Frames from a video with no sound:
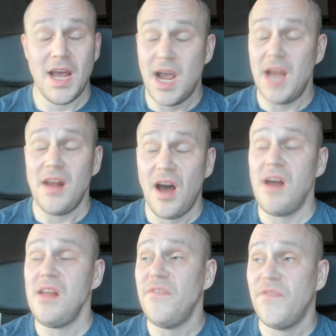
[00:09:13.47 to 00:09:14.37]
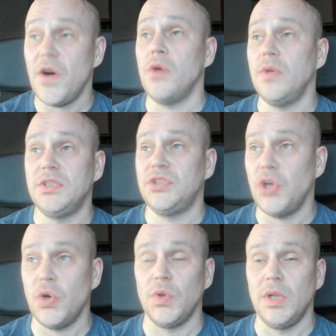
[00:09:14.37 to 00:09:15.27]
And I found it
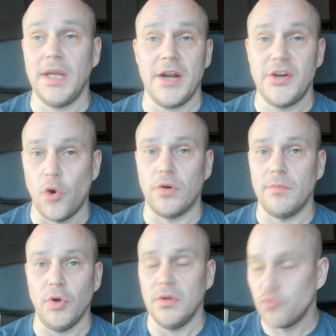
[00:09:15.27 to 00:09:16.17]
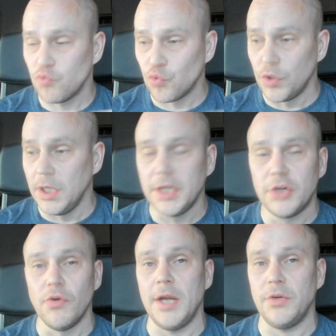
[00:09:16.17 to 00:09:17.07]
totally adorable, really
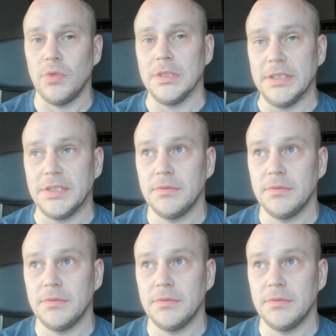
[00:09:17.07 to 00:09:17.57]
great release.